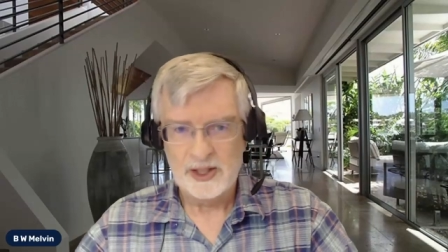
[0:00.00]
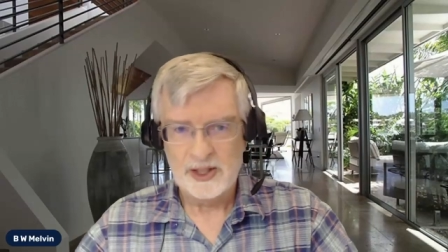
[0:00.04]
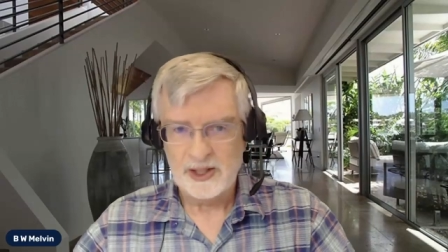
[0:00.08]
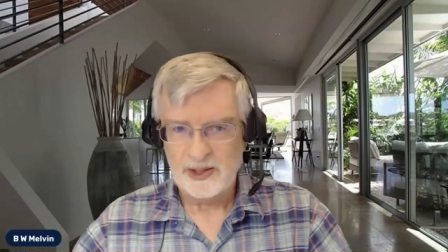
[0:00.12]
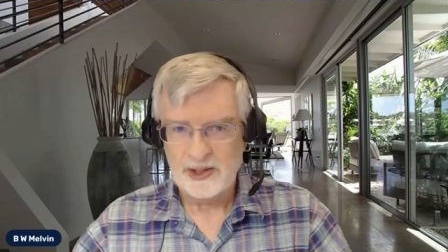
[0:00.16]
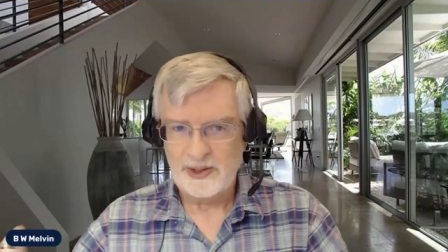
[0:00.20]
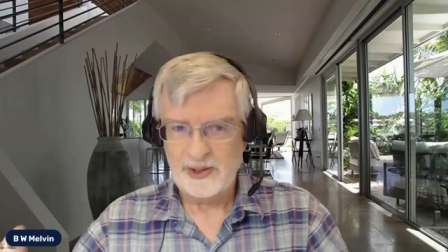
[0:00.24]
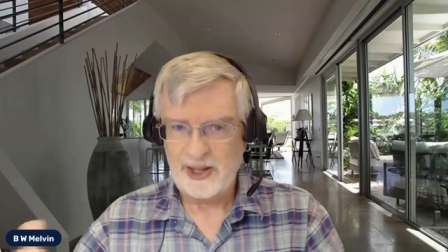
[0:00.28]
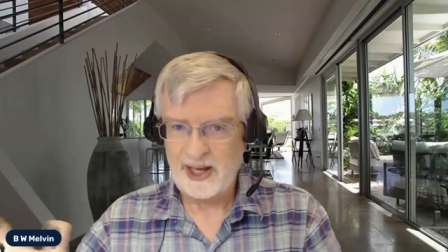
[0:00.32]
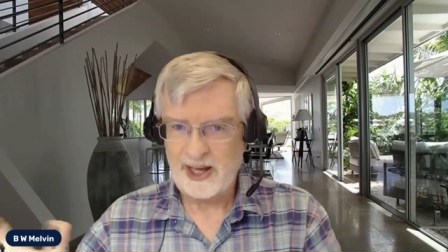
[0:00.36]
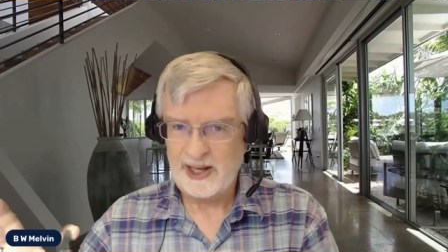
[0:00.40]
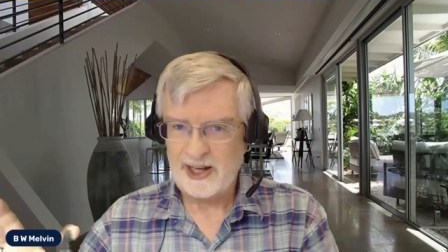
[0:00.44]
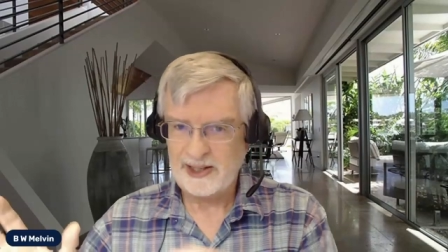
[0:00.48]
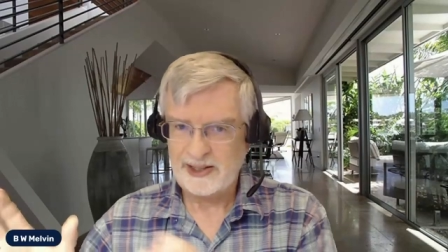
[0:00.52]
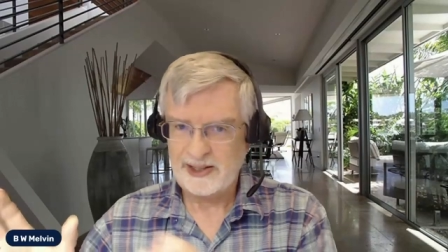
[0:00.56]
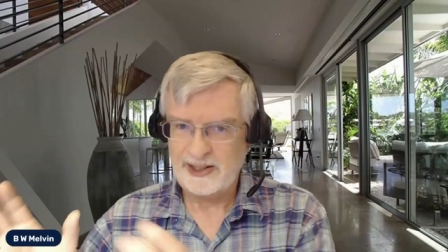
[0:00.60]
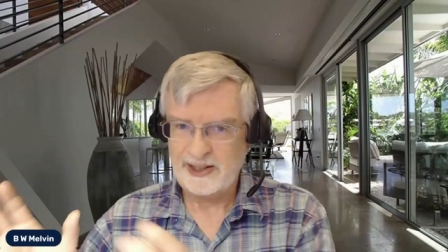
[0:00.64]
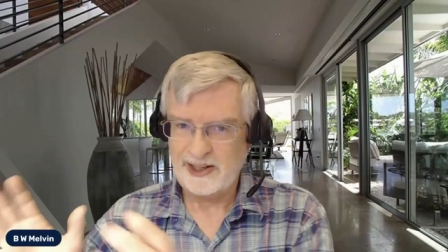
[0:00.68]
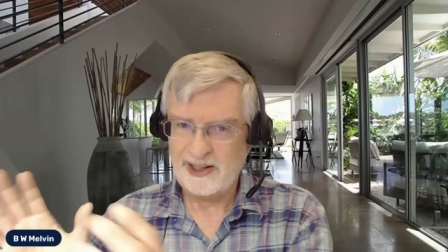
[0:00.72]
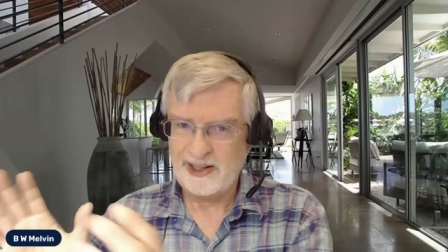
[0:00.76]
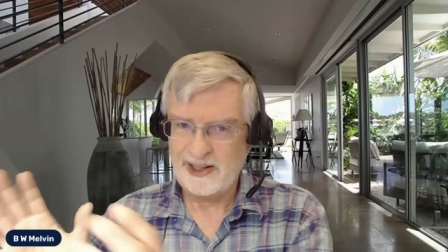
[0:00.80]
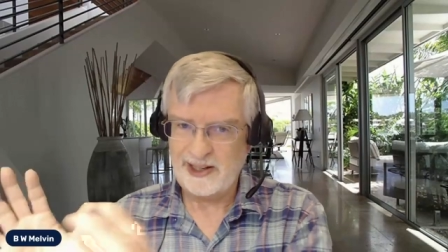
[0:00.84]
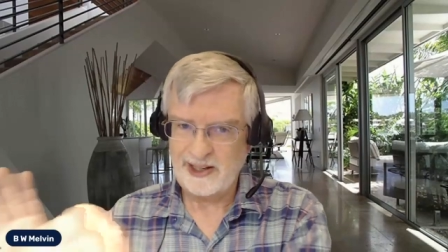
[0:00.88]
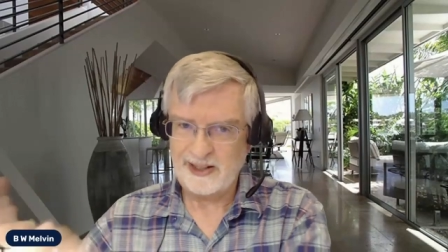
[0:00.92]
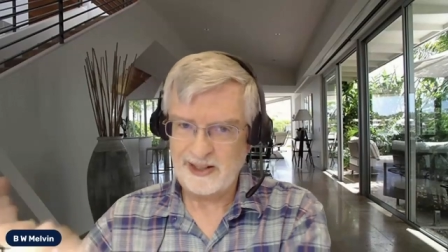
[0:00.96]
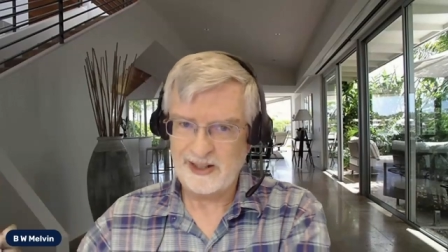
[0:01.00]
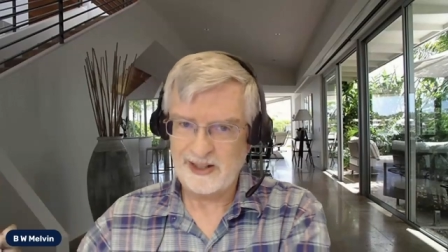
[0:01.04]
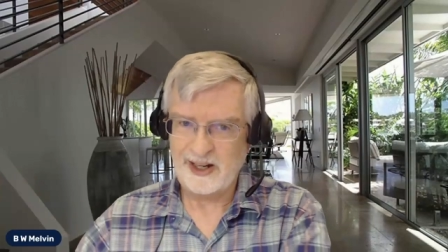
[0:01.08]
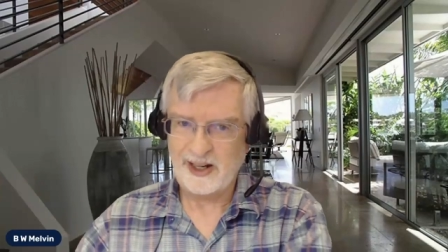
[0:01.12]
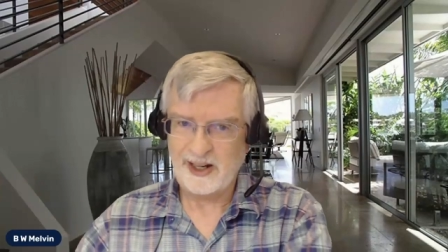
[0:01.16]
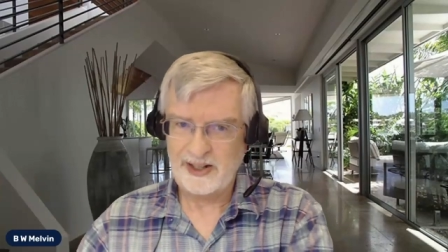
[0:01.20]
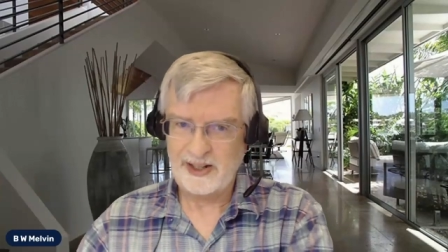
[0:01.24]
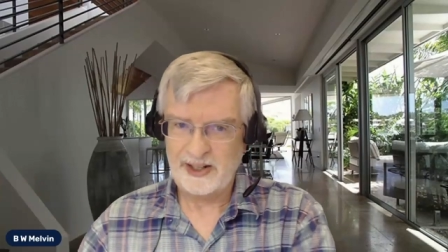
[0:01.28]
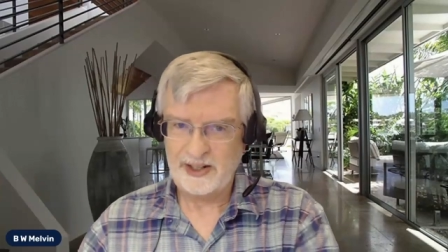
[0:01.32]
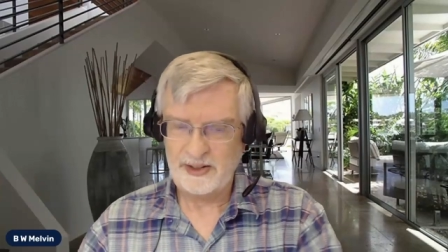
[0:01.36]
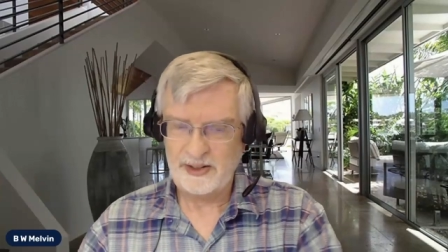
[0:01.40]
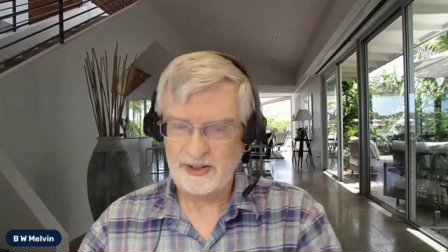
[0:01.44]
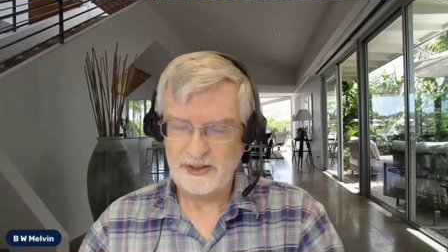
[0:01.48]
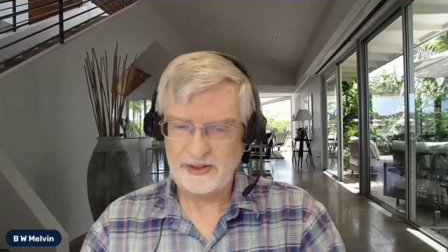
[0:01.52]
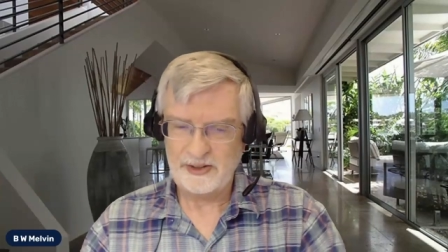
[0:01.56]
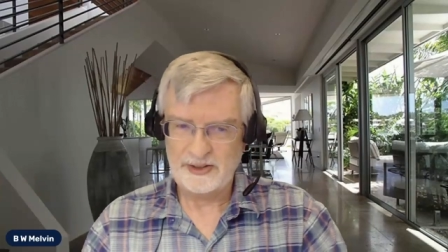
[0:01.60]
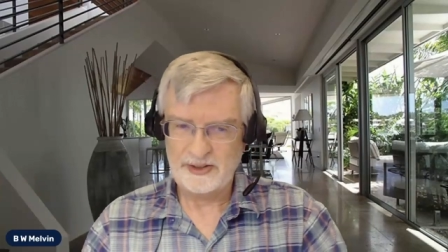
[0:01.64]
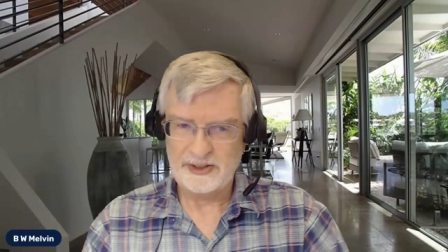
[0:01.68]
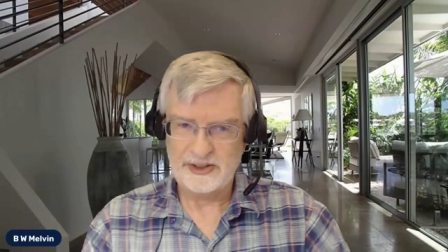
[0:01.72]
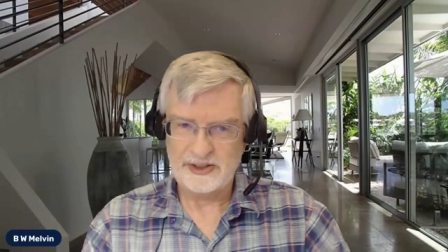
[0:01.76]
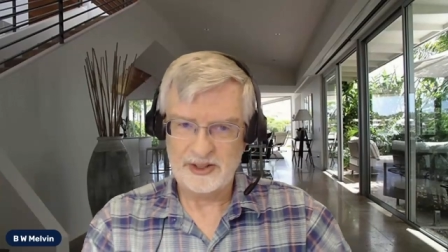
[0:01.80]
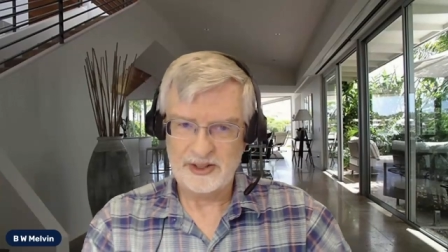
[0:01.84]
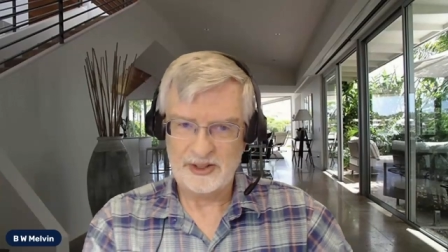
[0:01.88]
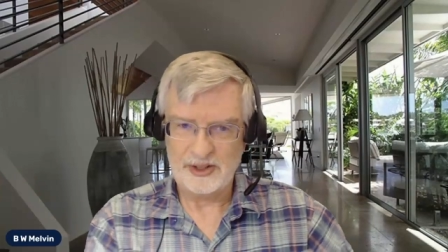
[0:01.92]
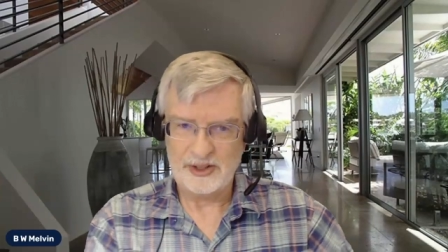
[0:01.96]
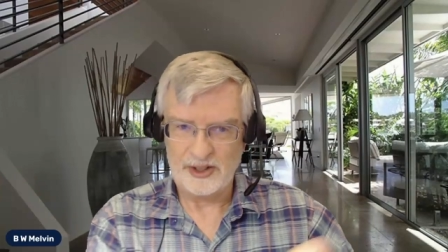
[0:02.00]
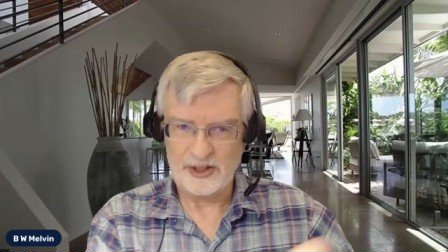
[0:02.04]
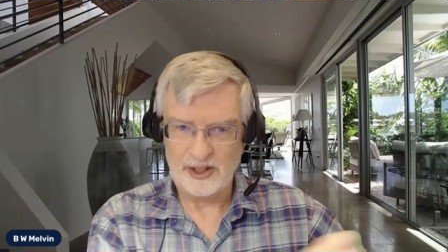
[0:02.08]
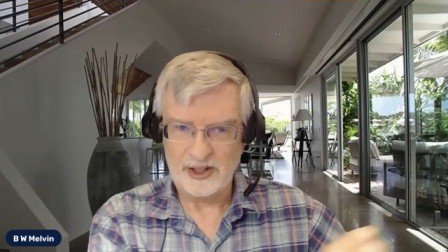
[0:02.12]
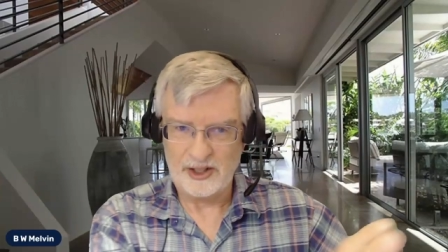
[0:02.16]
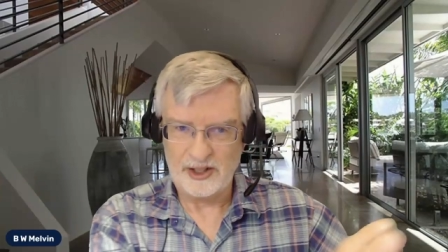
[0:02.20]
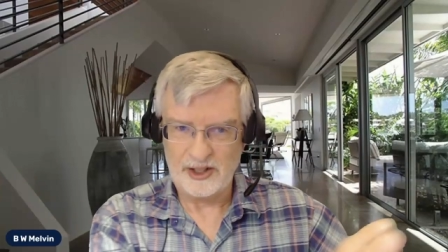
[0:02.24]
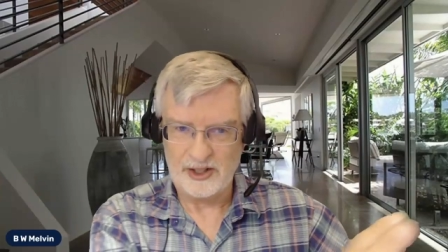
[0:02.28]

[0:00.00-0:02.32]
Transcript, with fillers: that the hierarchy uses the Dark